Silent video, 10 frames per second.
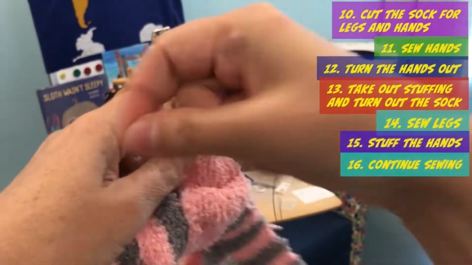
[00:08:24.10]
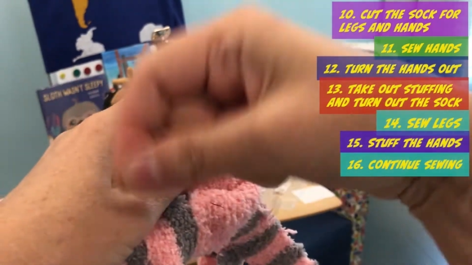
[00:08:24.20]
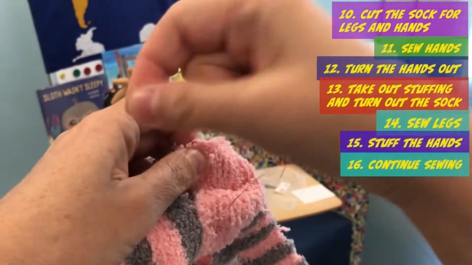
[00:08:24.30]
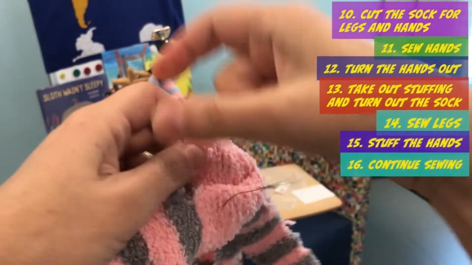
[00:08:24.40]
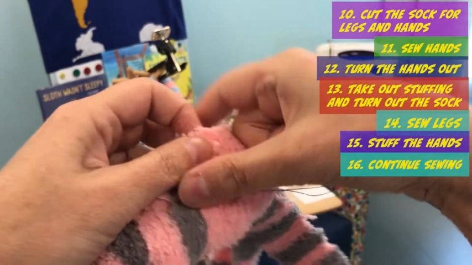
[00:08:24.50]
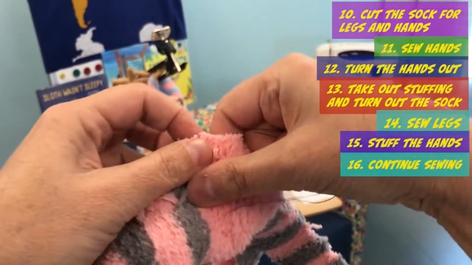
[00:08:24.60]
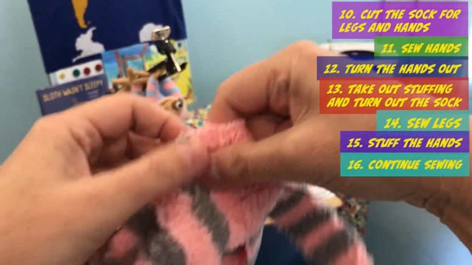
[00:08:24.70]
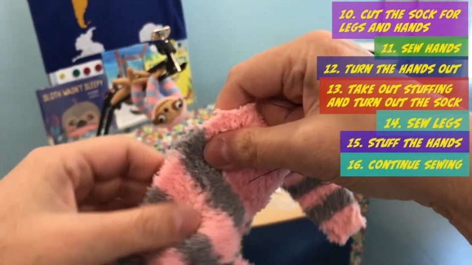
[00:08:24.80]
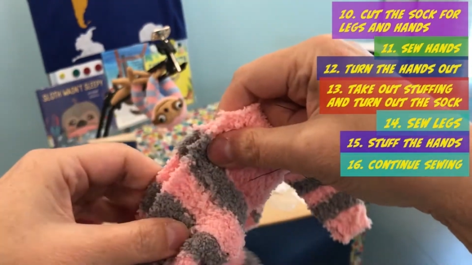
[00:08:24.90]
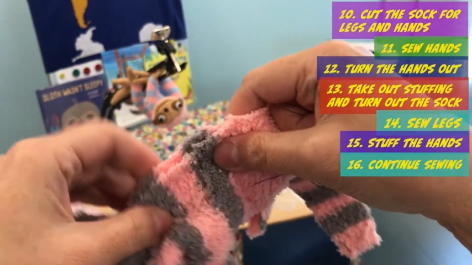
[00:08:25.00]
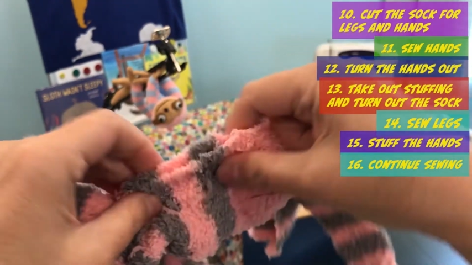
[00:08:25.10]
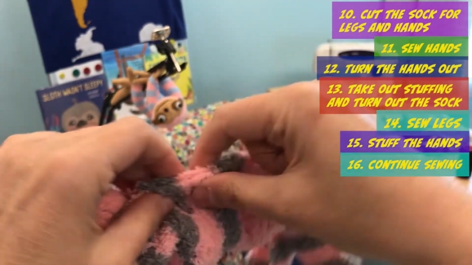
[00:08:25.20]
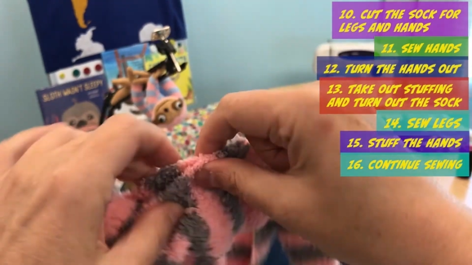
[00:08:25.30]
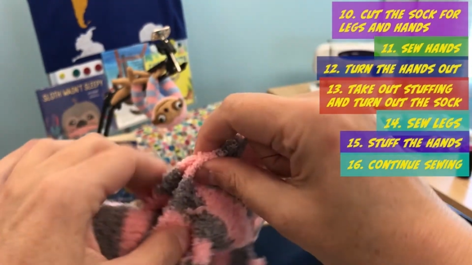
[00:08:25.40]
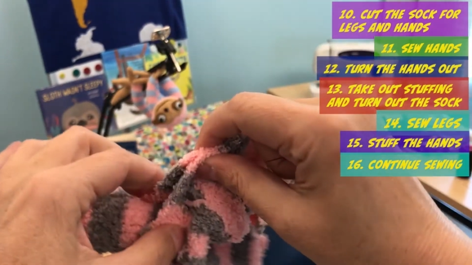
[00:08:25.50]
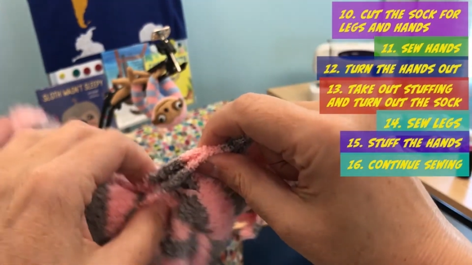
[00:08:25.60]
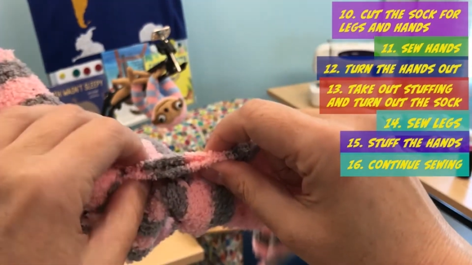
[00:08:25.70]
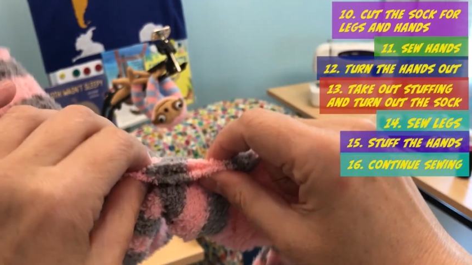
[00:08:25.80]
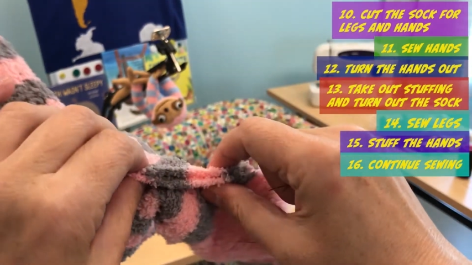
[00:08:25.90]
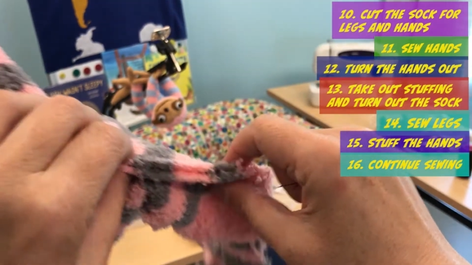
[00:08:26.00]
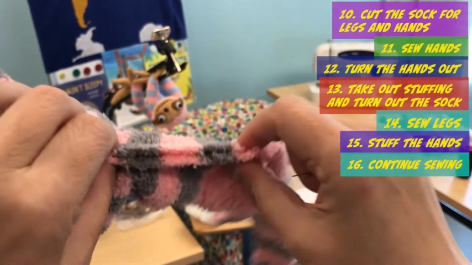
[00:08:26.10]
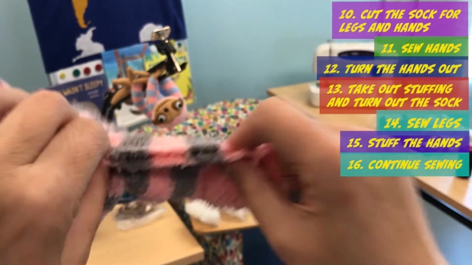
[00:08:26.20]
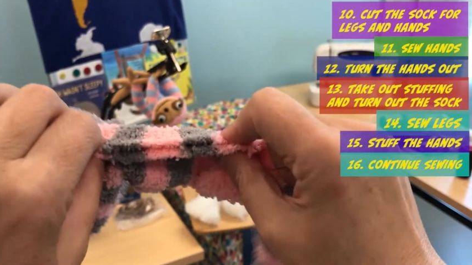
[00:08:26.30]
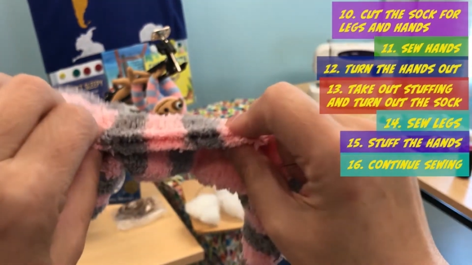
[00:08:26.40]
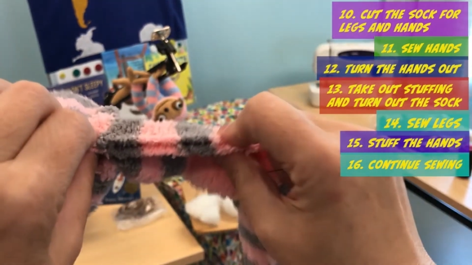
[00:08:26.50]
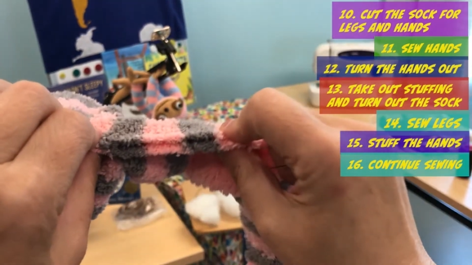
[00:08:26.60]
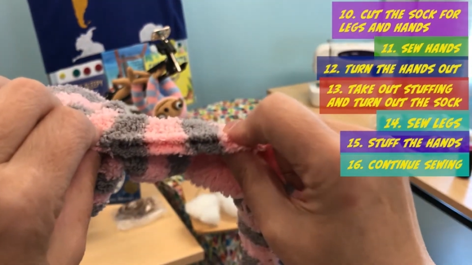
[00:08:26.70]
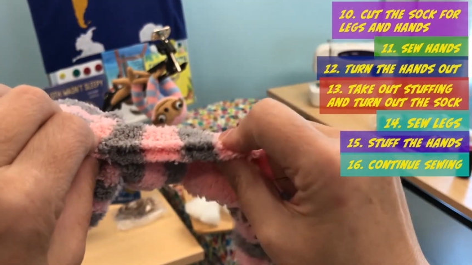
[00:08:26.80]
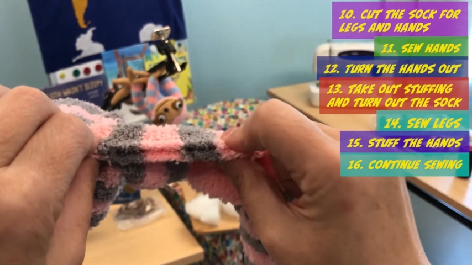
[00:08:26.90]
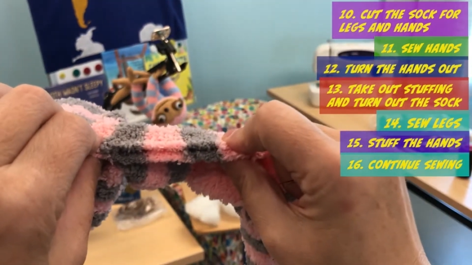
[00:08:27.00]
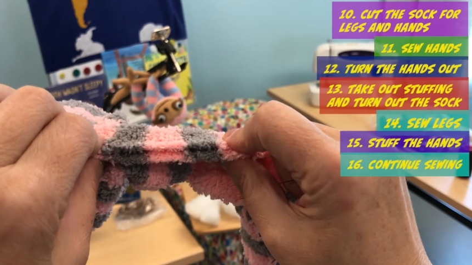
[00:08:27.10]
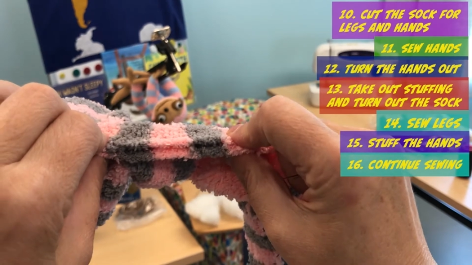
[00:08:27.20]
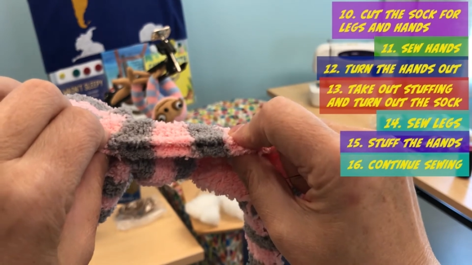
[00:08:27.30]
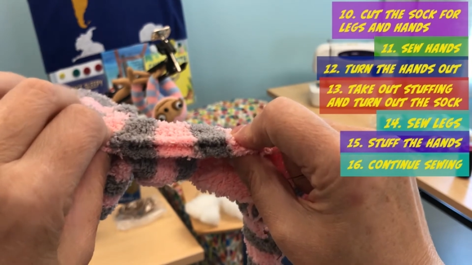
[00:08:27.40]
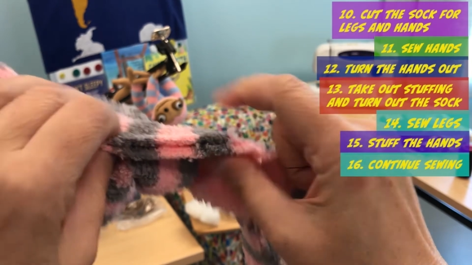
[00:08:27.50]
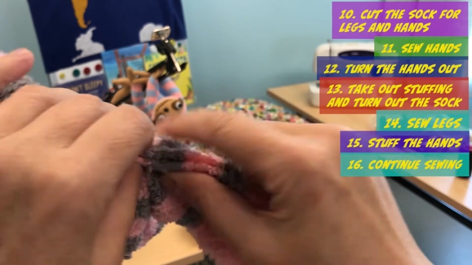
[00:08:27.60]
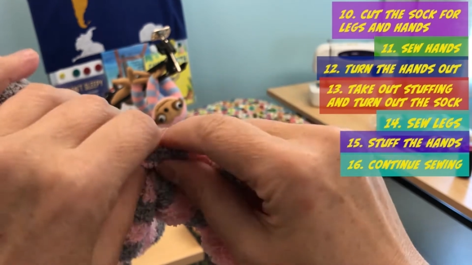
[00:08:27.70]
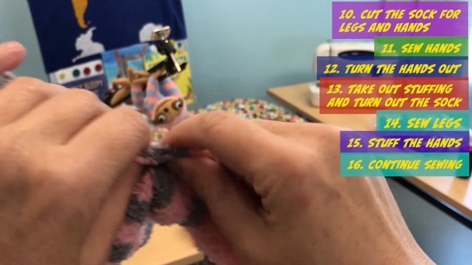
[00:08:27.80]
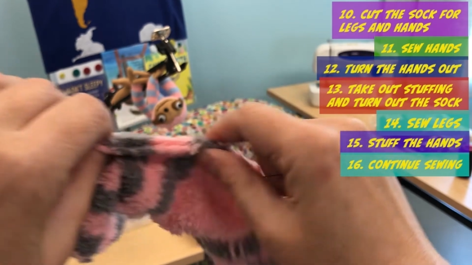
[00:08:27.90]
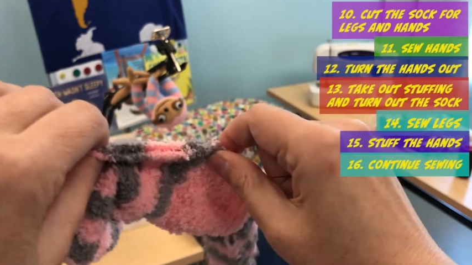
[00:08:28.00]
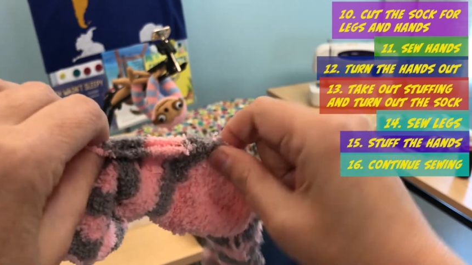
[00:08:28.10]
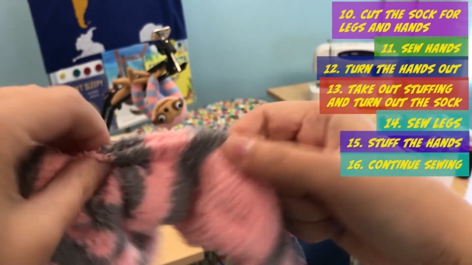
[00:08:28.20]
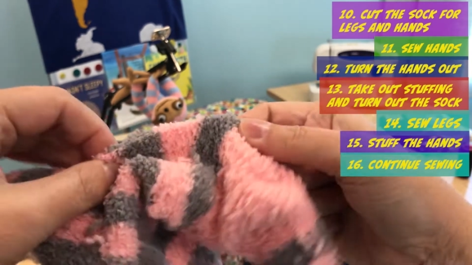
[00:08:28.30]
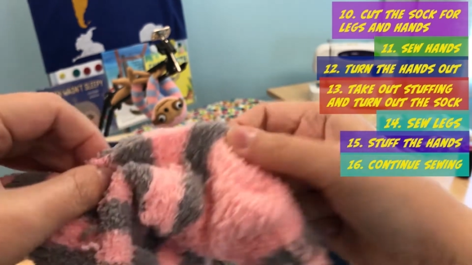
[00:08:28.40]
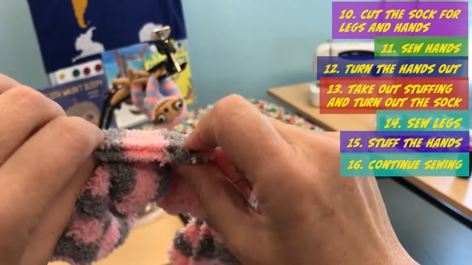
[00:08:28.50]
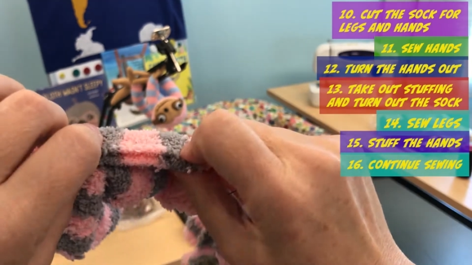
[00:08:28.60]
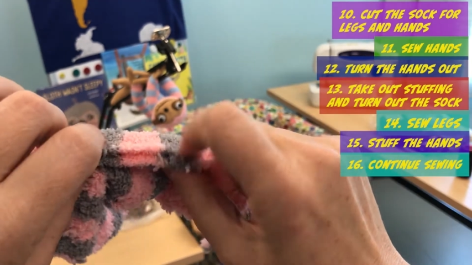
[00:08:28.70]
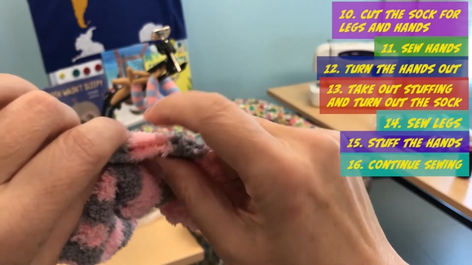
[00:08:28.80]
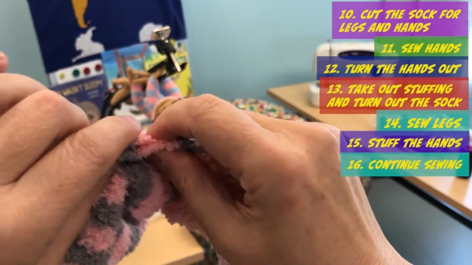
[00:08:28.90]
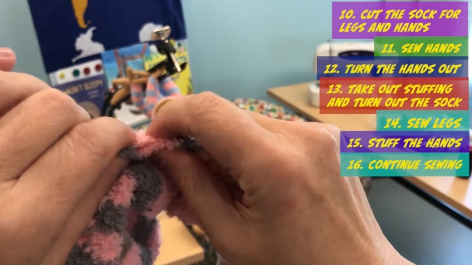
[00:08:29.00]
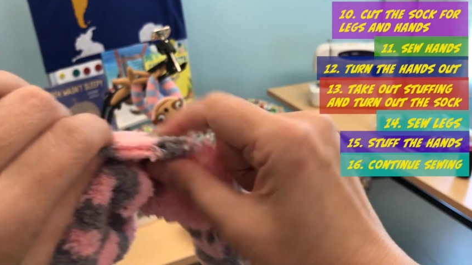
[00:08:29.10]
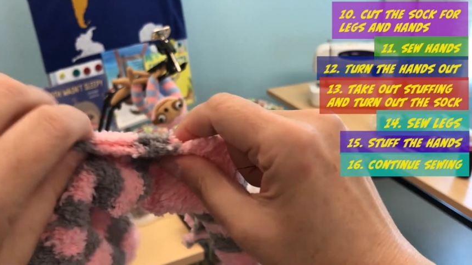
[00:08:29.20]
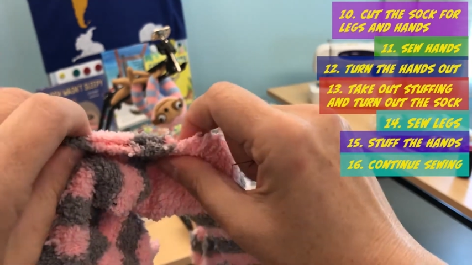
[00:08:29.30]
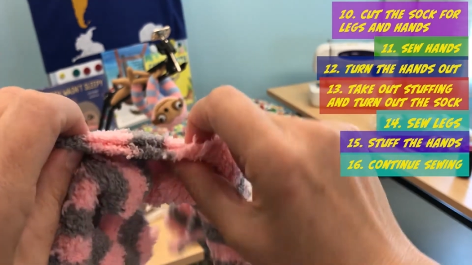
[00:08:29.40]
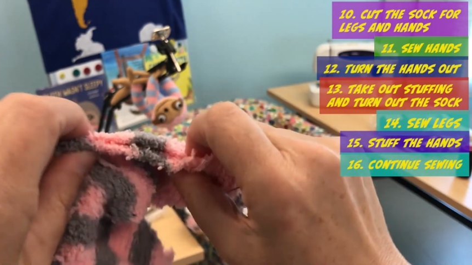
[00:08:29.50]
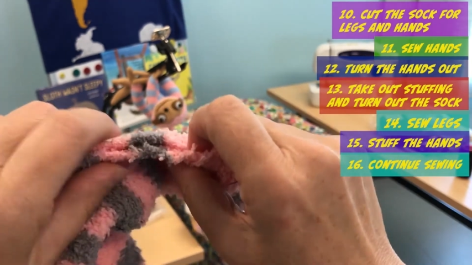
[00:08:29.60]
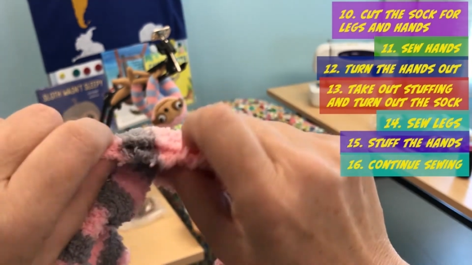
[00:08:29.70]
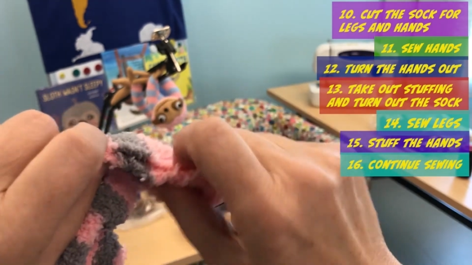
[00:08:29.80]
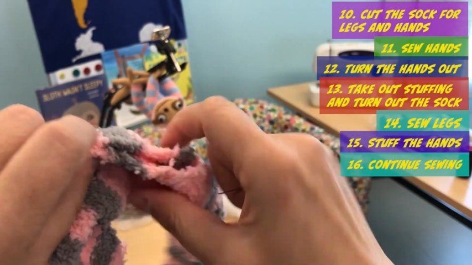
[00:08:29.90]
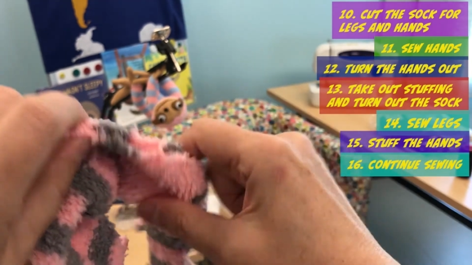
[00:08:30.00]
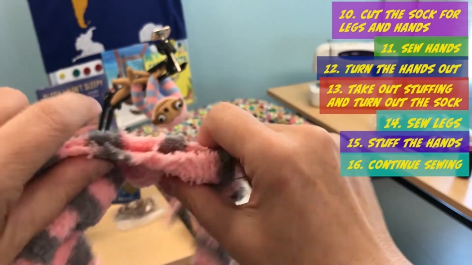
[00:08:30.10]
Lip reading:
(no speaker visible)